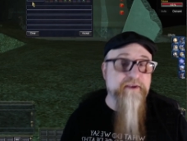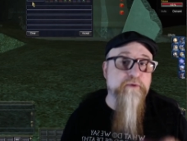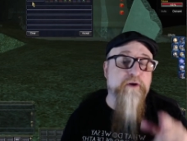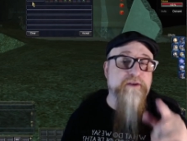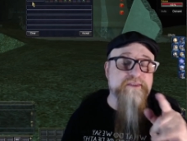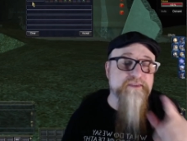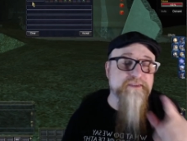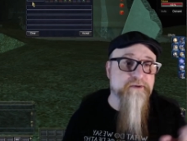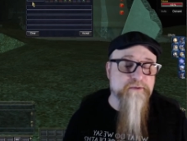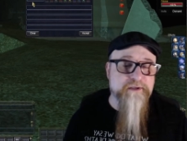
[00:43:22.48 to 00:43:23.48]
you
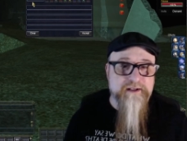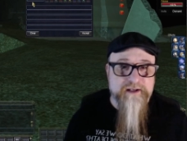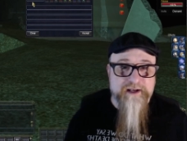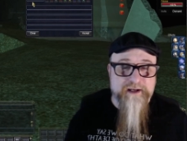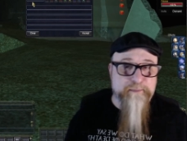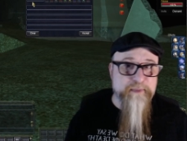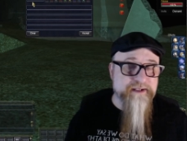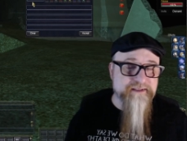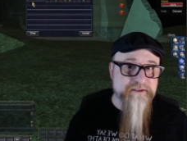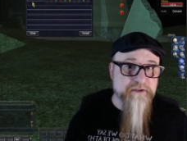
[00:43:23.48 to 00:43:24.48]
also uh,
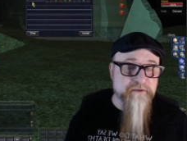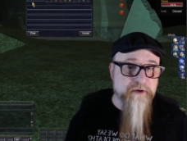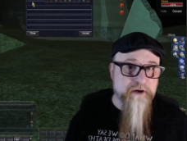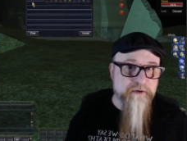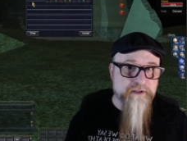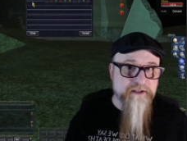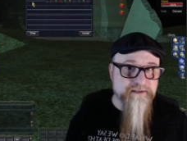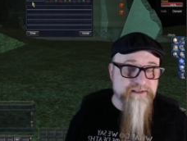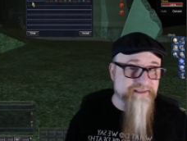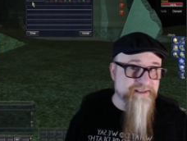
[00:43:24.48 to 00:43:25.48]
because you're a rogue,
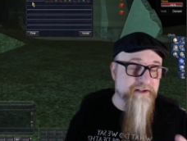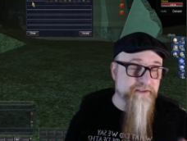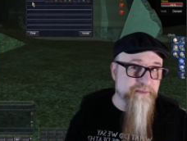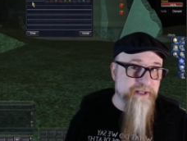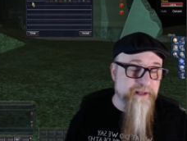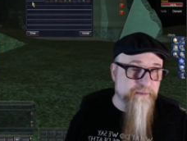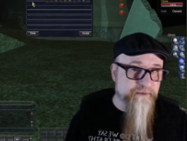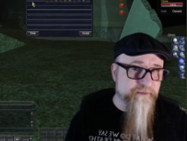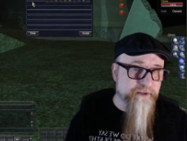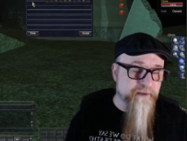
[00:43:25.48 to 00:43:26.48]
this can also be
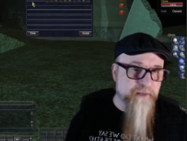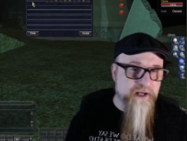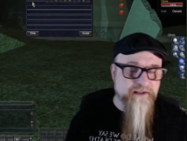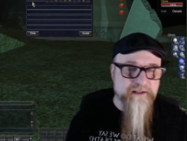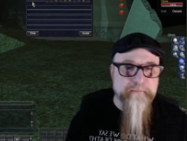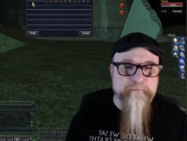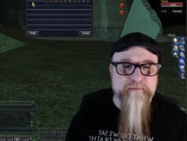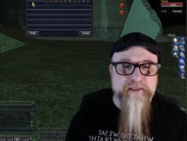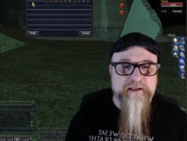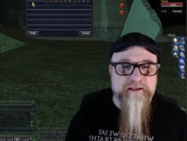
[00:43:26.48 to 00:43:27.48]
helpful for a monk.
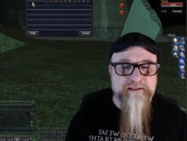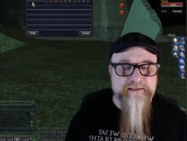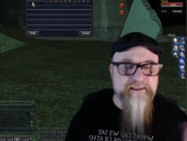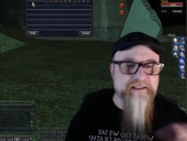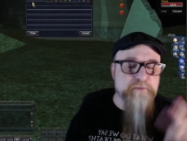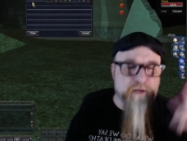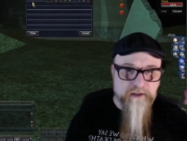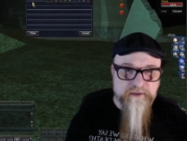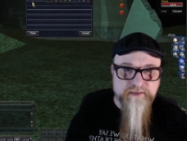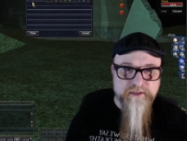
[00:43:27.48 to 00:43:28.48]
Let's say you want
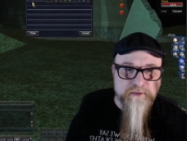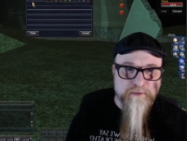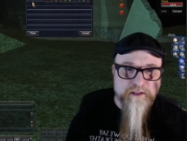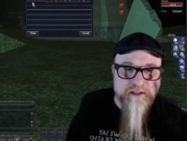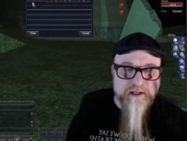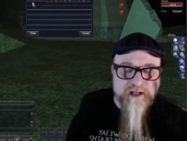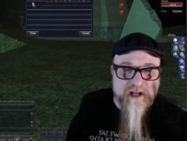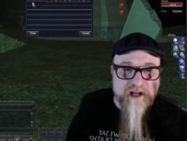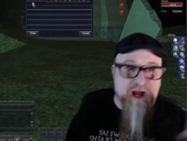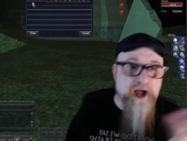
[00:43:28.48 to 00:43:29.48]
also
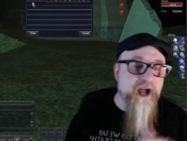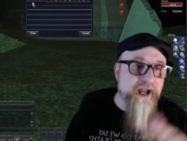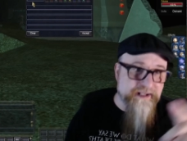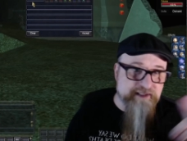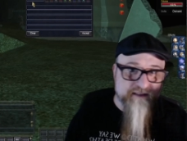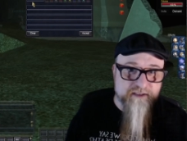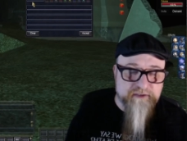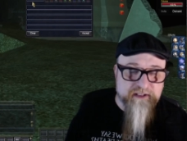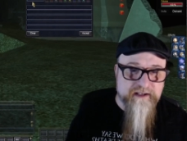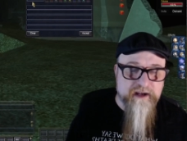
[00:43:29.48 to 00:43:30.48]
uh, hide
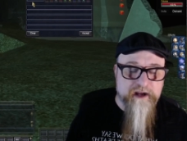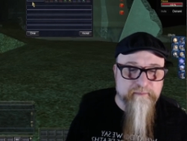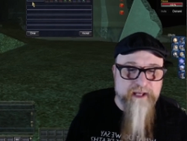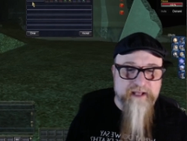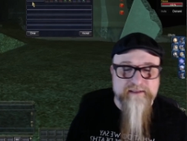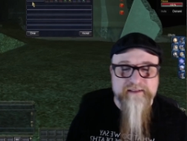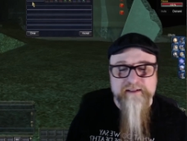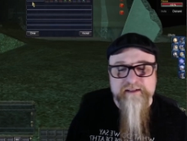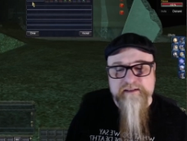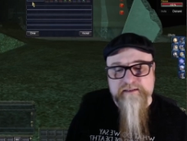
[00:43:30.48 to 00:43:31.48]
during combat,
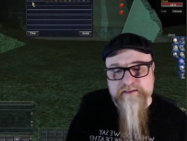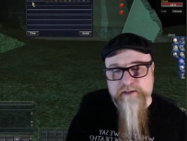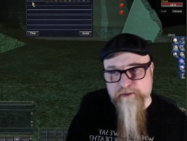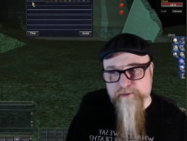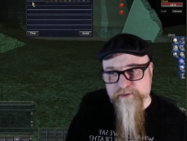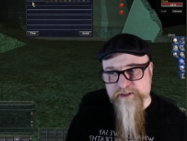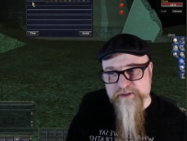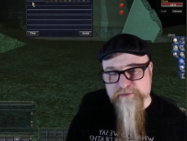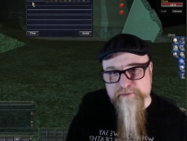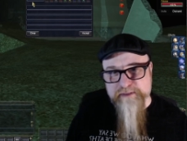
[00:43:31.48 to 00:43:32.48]
so
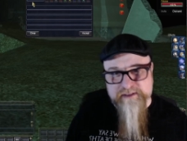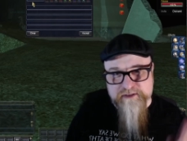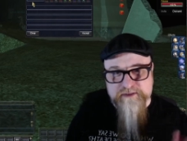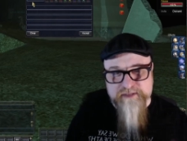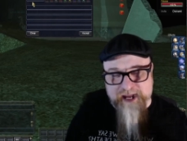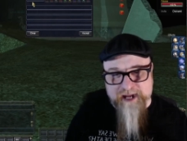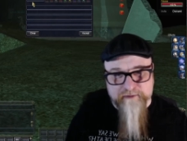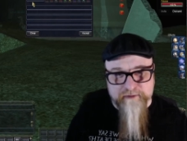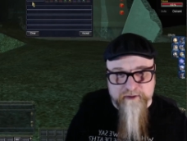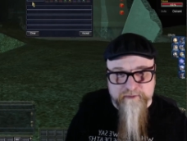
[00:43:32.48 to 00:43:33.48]
you reduce
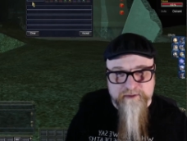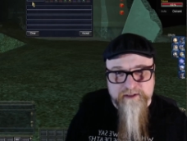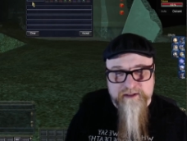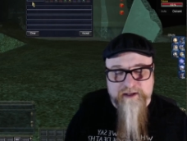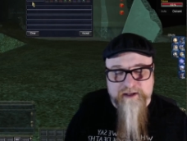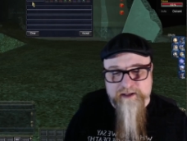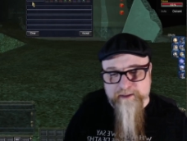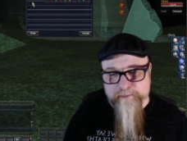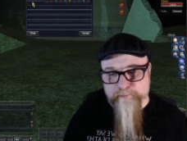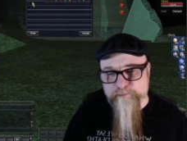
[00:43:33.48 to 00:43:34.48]
aggro.
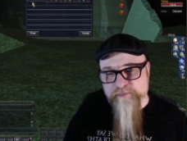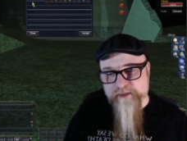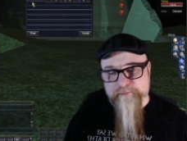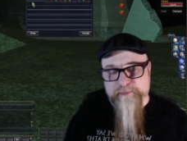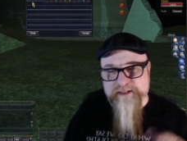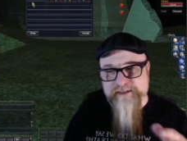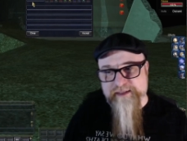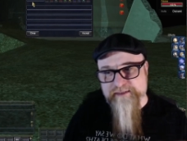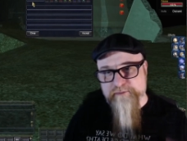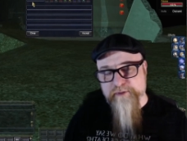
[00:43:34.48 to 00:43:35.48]
Um, because
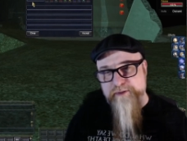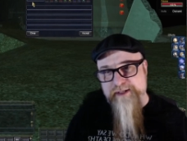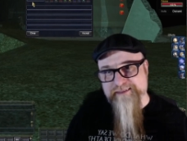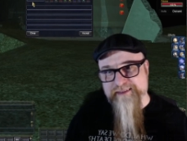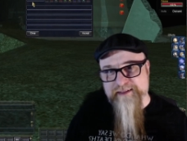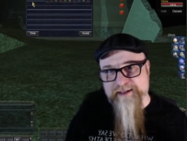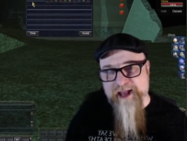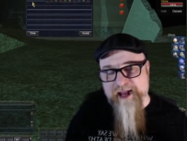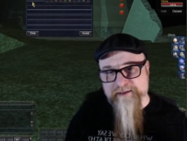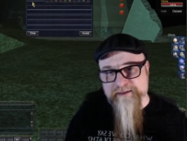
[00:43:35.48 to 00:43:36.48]
as a rogue gets a little
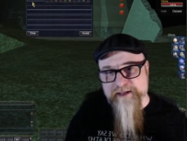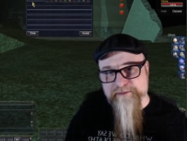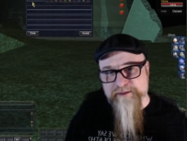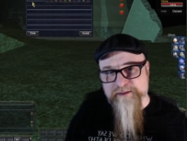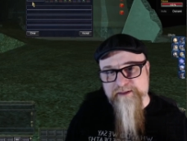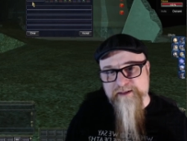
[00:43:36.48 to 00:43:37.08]
higher level,